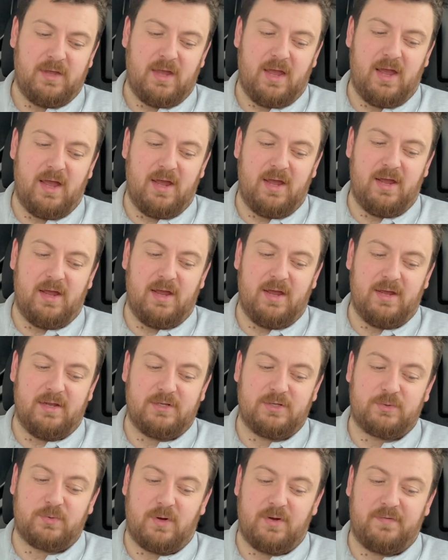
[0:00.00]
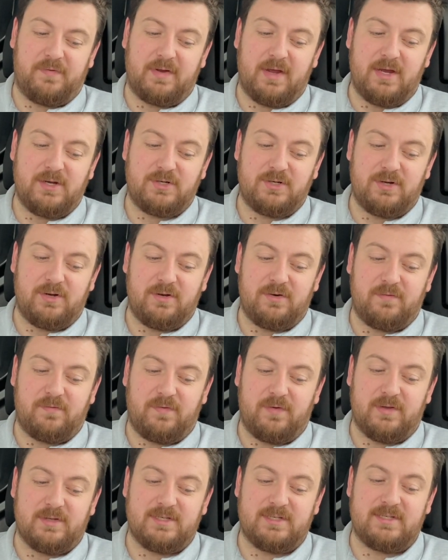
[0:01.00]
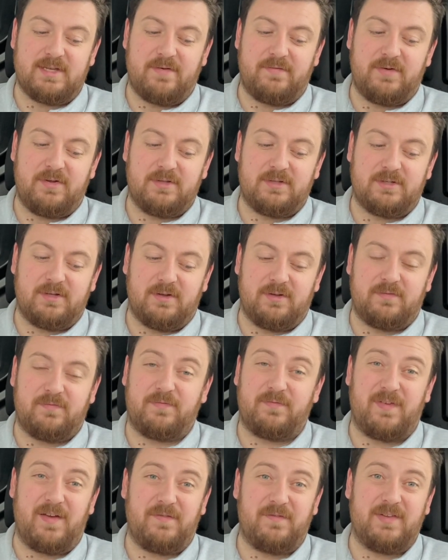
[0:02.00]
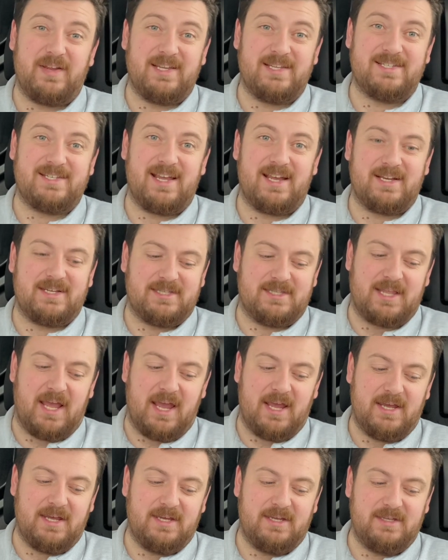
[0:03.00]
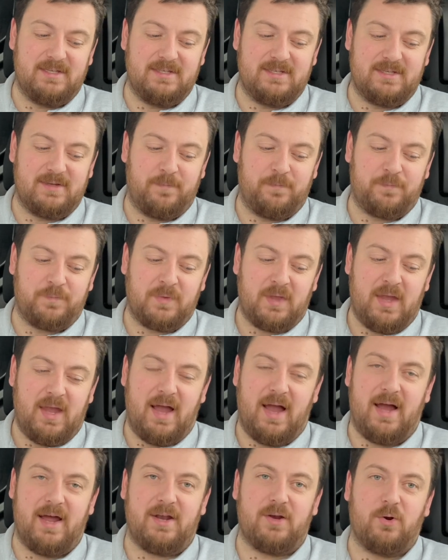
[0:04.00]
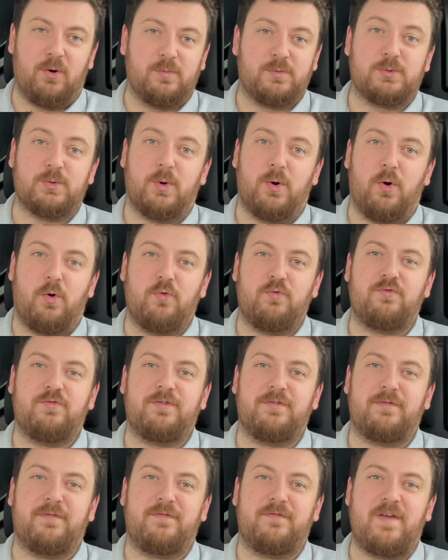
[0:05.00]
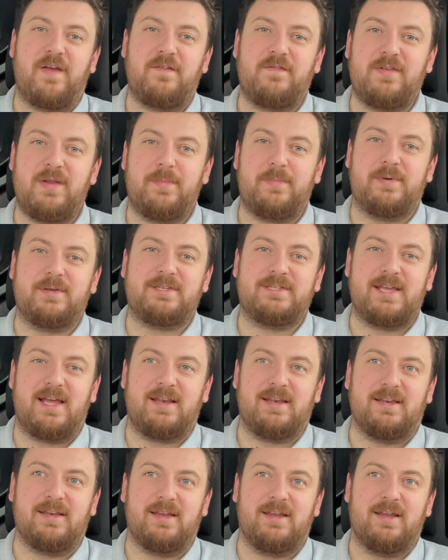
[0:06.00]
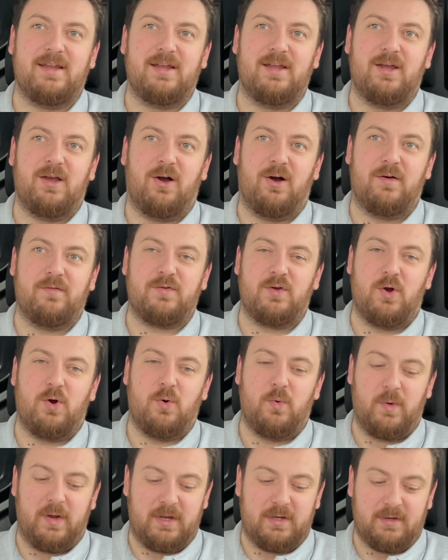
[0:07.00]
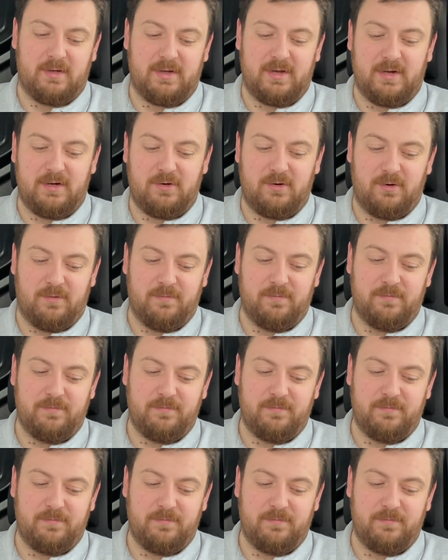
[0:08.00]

disqualification for 7 to 56 days, and up to 150% of your weekly income.